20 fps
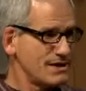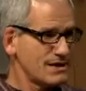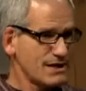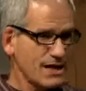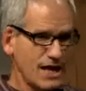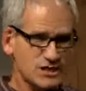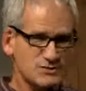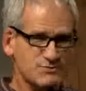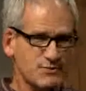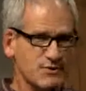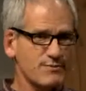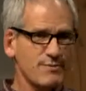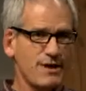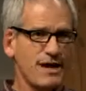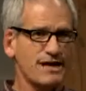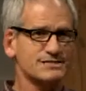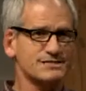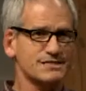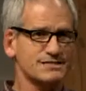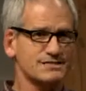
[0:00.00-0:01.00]
Gospel
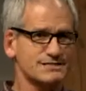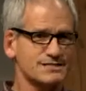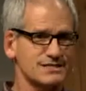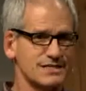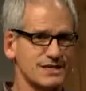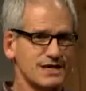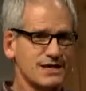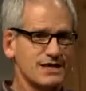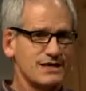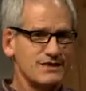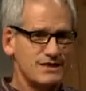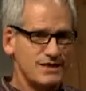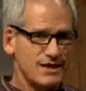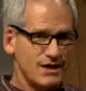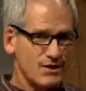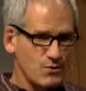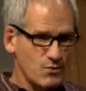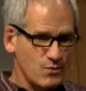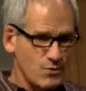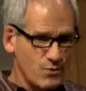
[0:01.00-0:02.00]
reminds us that